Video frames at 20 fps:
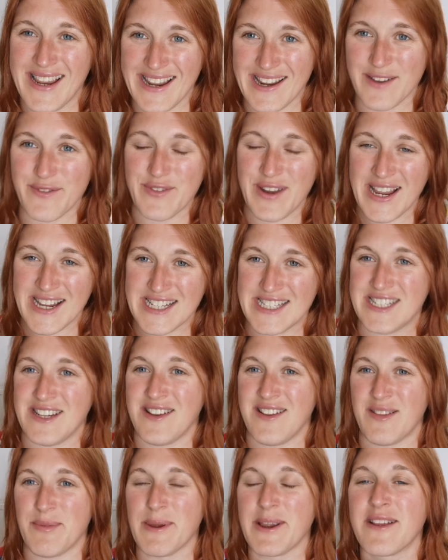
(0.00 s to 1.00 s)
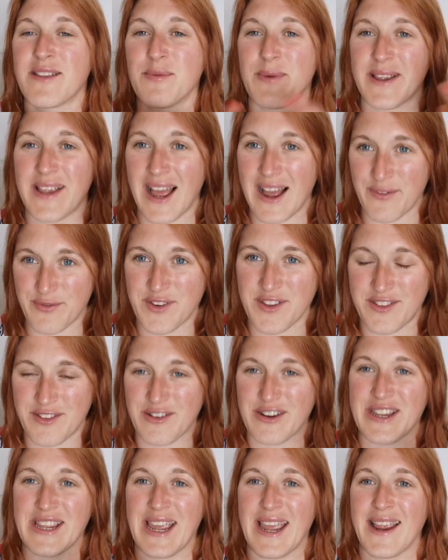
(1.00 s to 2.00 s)
the League of Nations because we have to
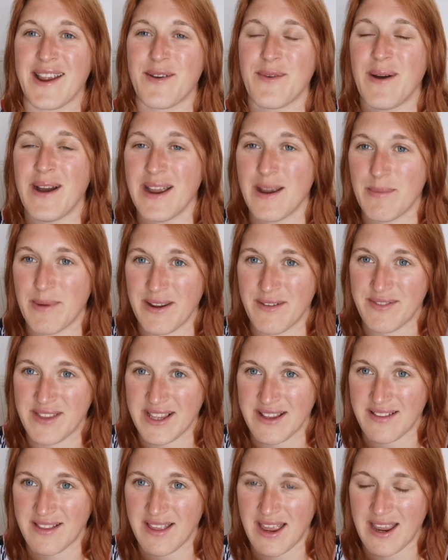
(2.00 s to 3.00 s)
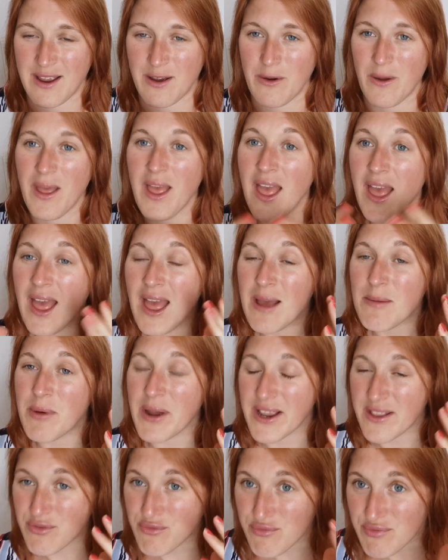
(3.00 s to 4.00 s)
study it in quite a bit of detail.
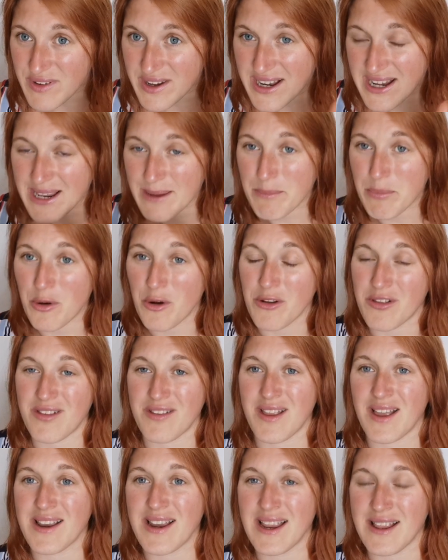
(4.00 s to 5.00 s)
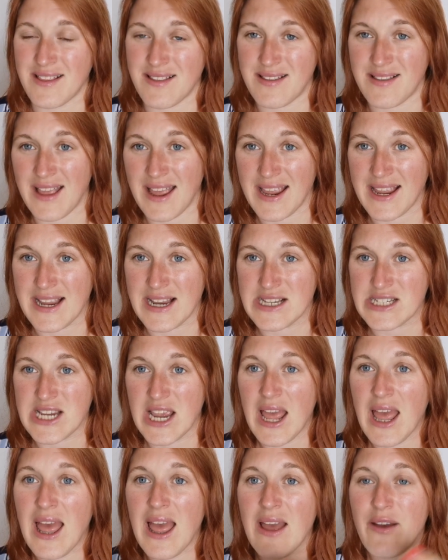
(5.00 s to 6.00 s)
But it's really important at this
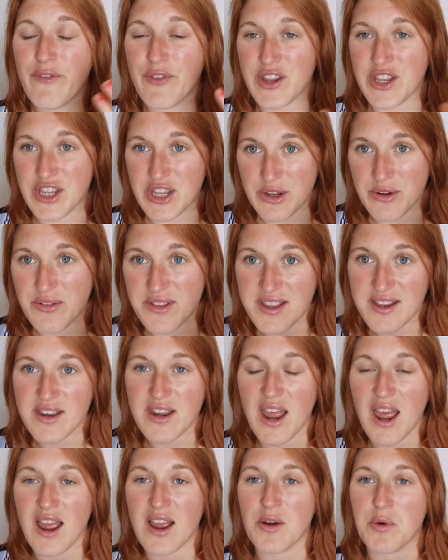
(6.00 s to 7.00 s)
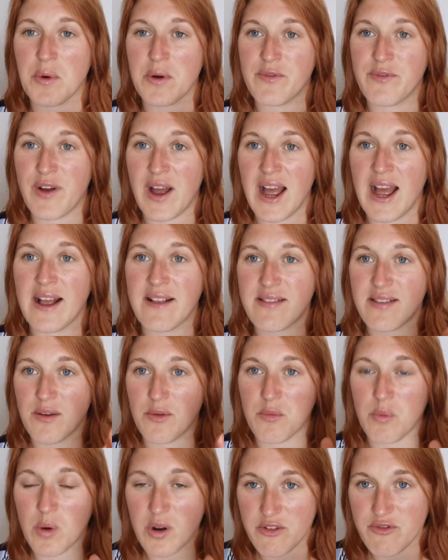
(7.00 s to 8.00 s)
stage for you to know
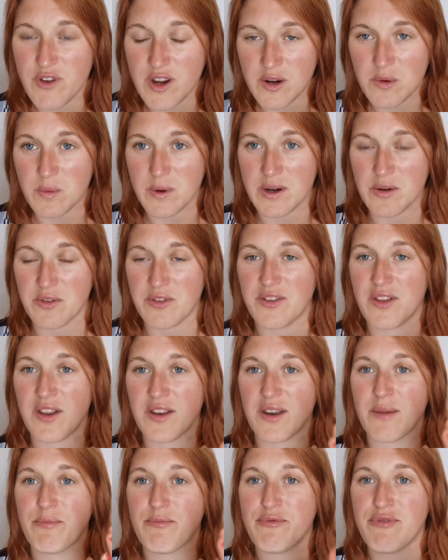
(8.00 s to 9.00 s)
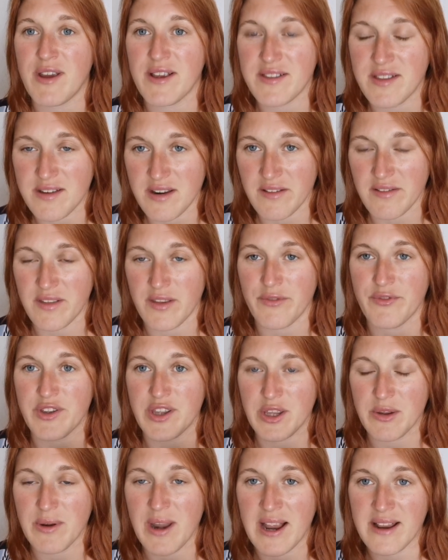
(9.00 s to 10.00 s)
that Woodrow Wilson, the President of
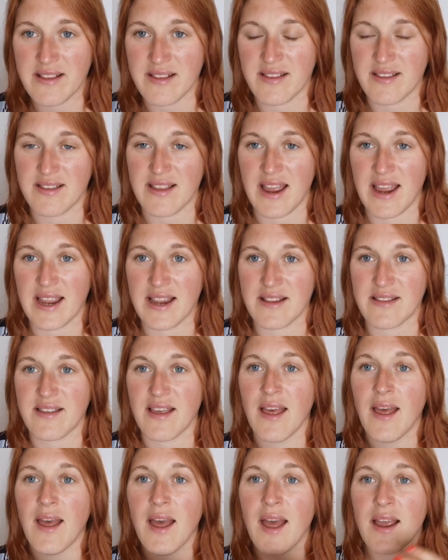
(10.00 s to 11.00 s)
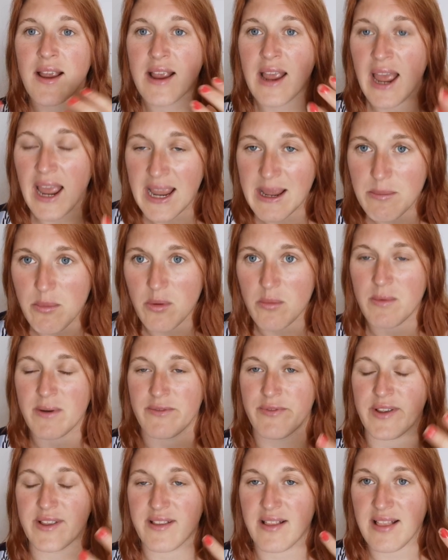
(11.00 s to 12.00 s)
the United States, came up
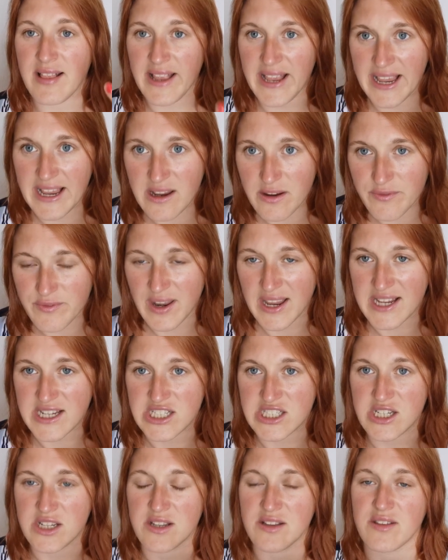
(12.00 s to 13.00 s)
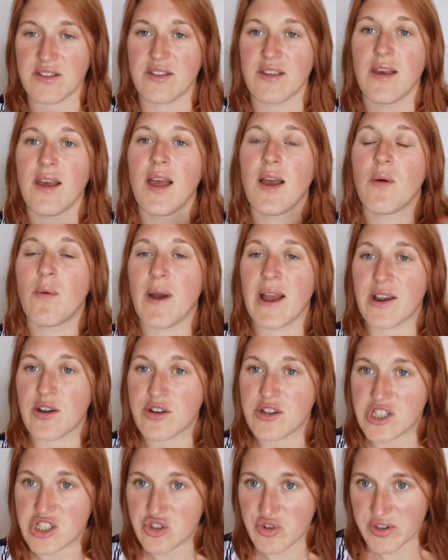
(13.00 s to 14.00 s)
with this League of Nations where
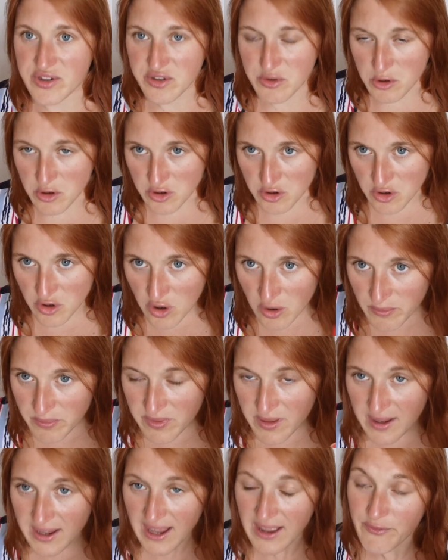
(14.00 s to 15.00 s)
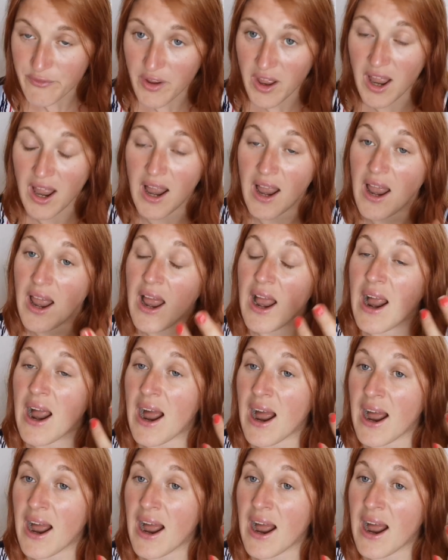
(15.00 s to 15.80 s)
countries could come together